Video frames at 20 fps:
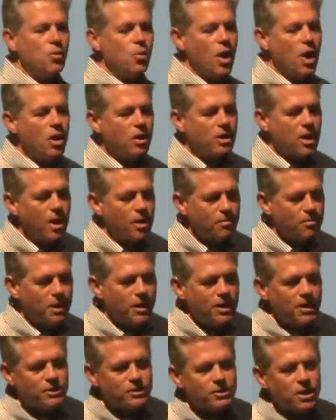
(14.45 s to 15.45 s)
welcome
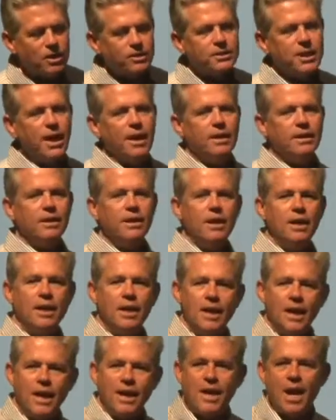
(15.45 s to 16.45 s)
Sultan
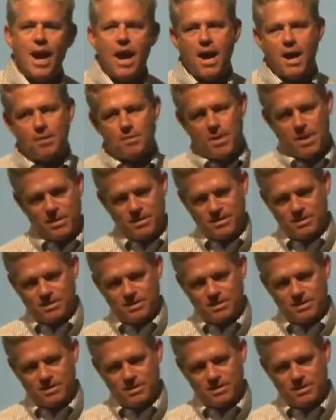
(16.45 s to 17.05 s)
Anab.